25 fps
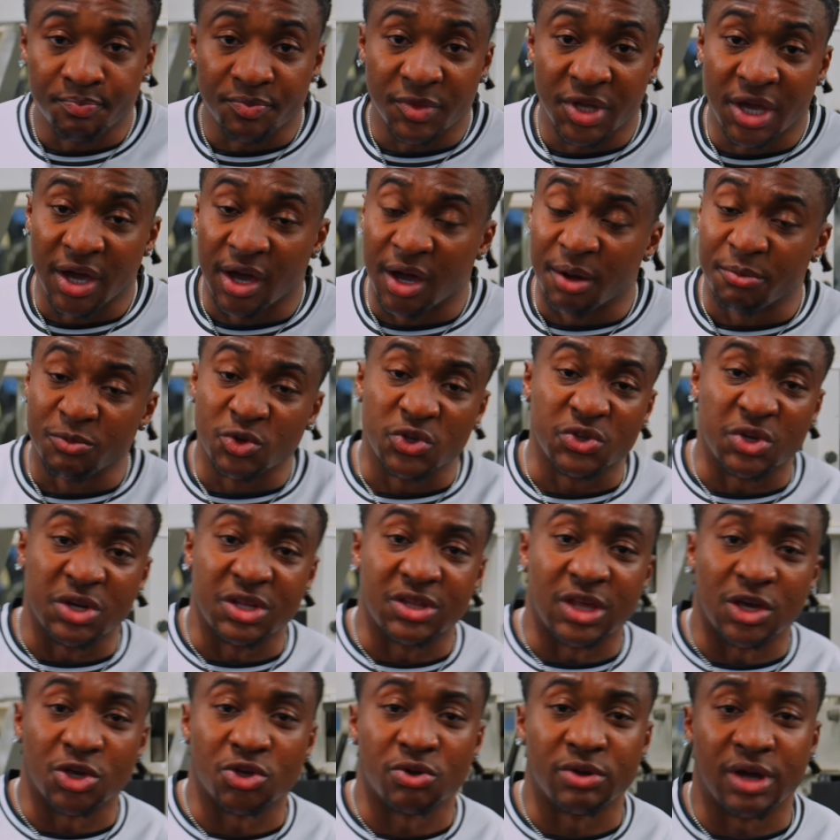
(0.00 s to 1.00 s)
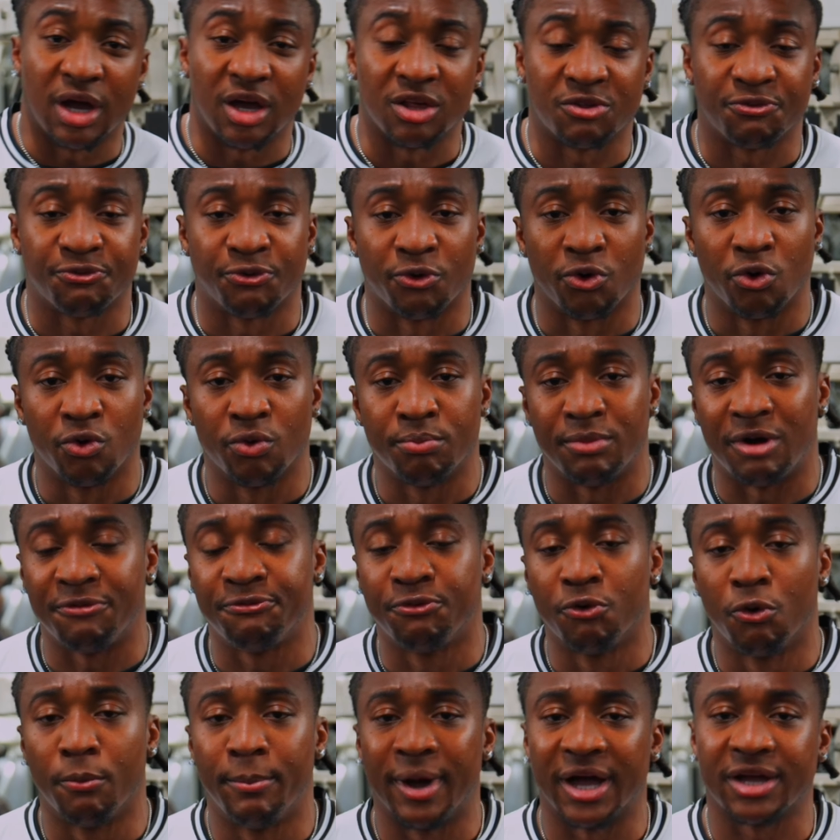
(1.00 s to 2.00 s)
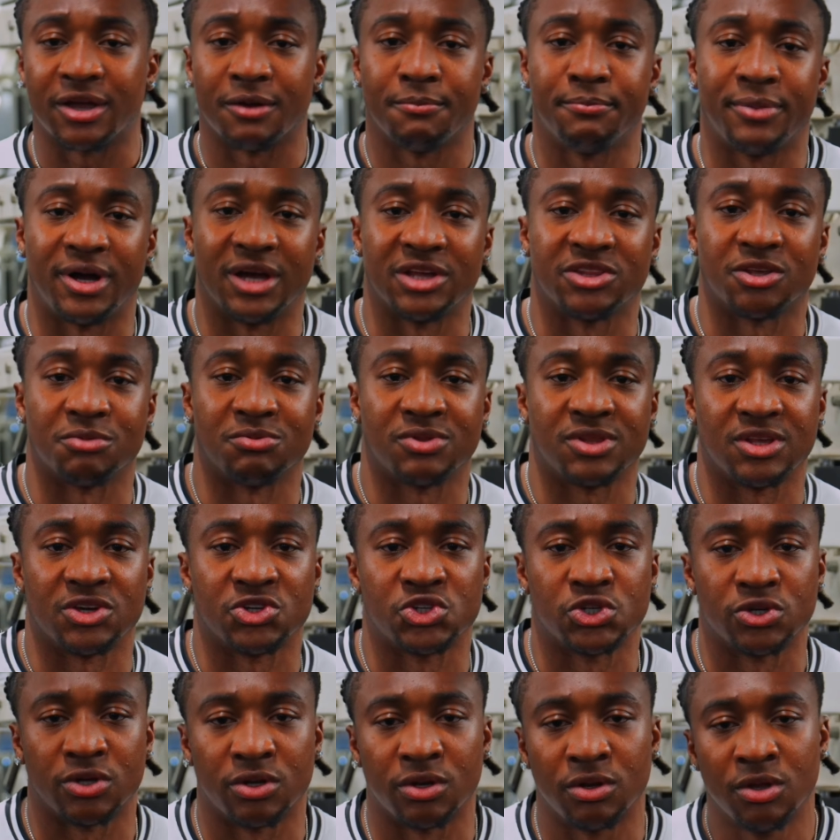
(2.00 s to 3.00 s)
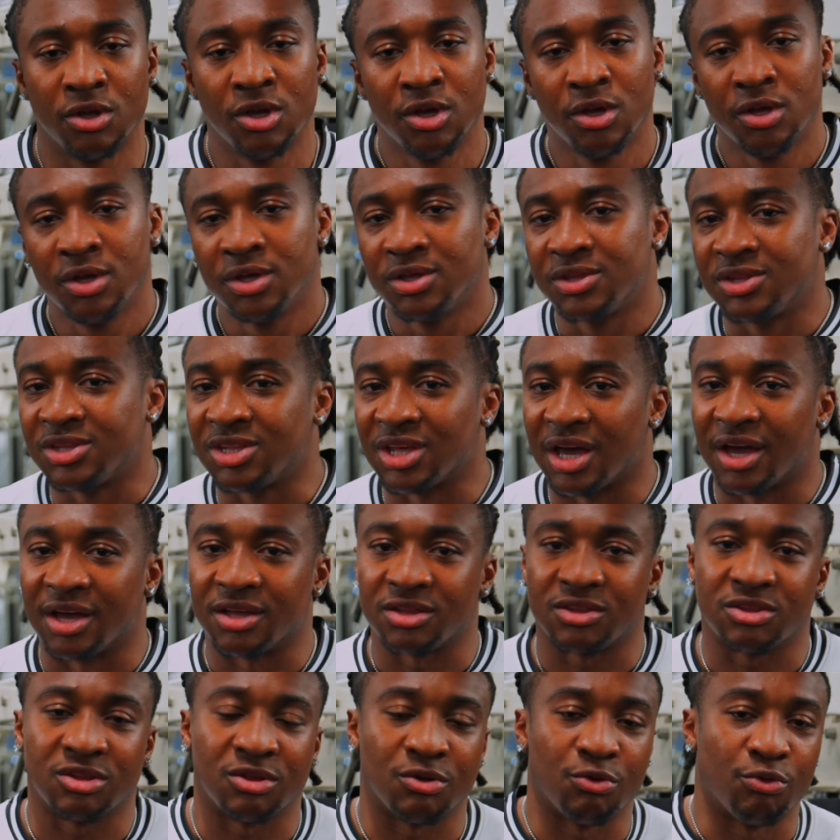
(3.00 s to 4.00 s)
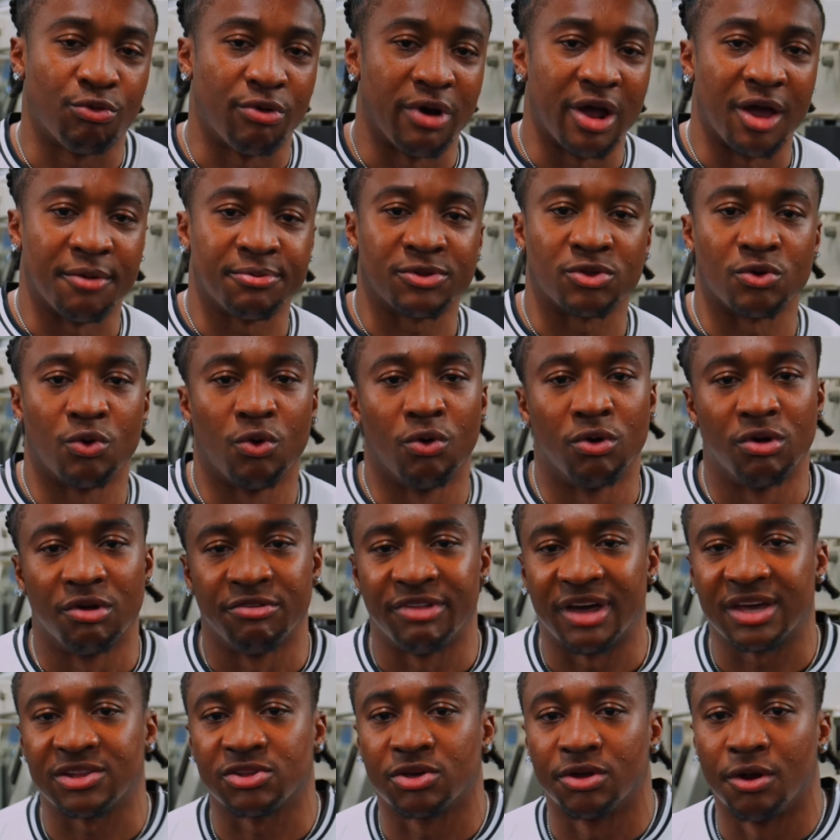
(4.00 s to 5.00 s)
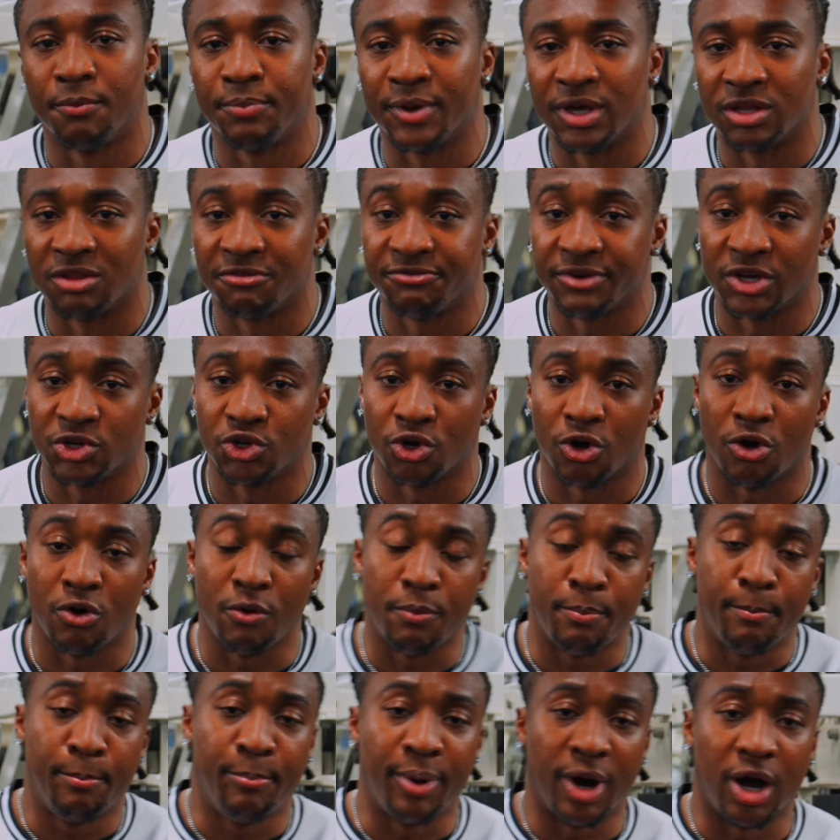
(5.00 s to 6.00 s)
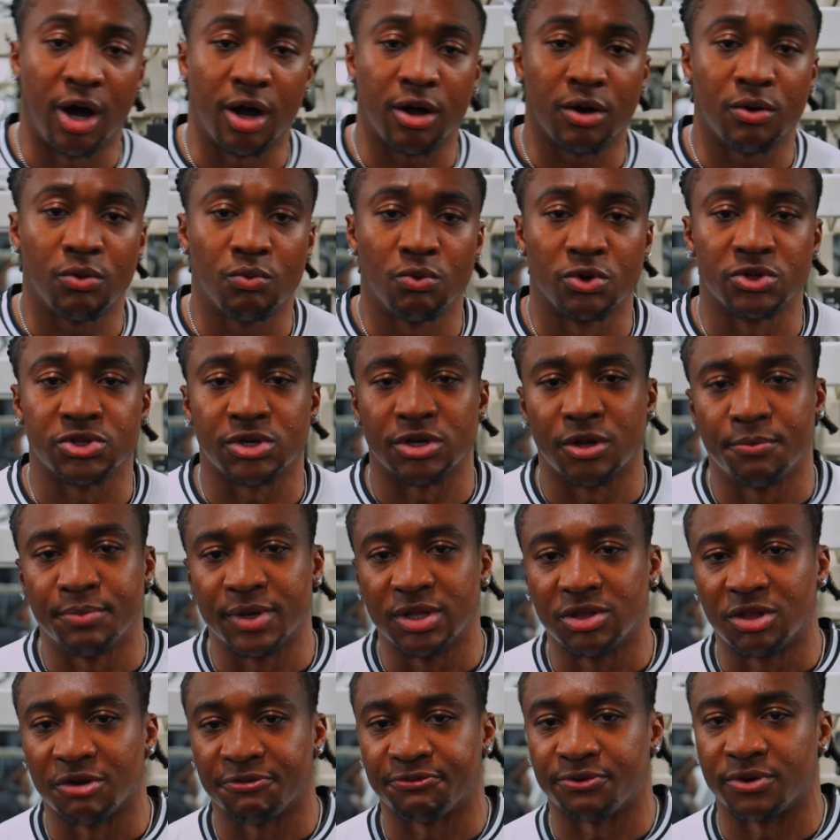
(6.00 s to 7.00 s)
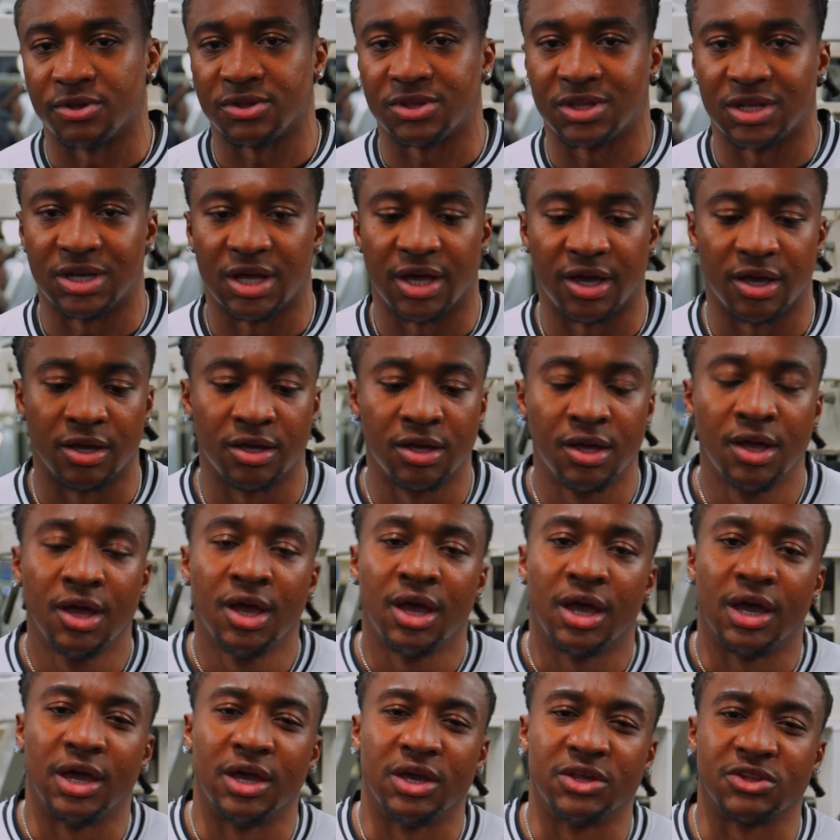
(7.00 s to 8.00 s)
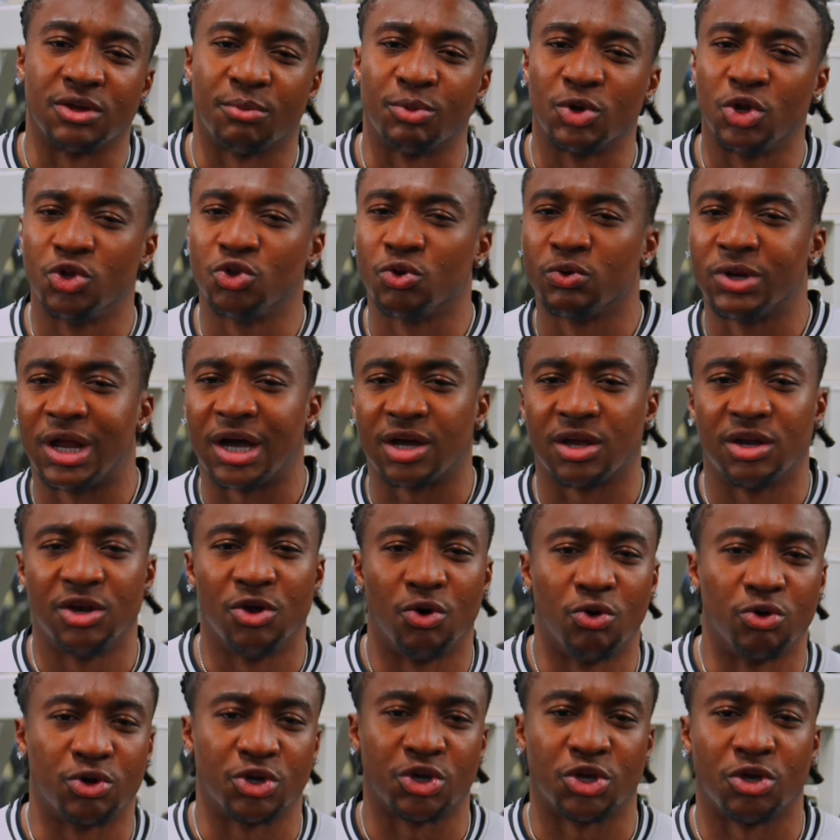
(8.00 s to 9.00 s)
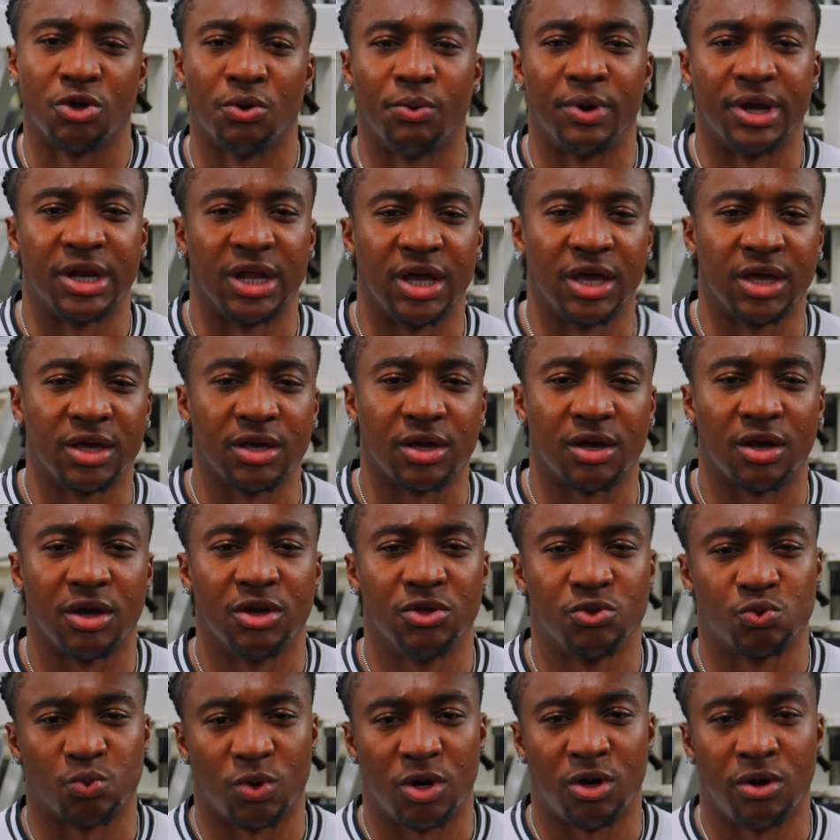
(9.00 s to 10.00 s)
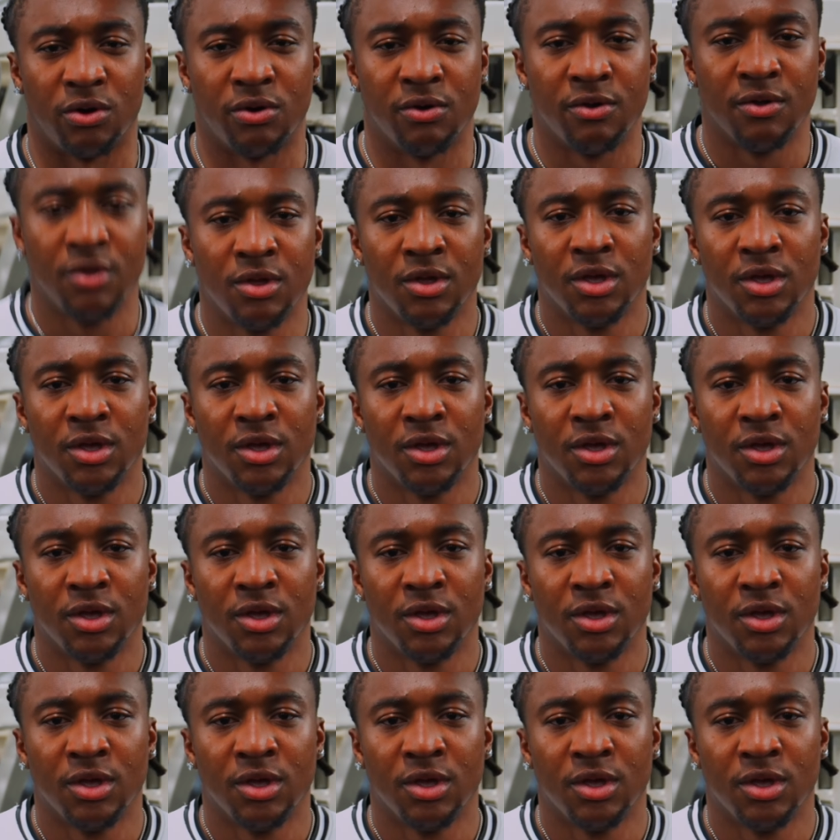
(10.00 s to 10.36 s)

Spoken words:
Yeah, I'm just gonna take you guys through my full back and bicep session, sets, reps, all of that's gonna be in the video. But what's gonna be different today is I'm gonna do like a little Q&A as well.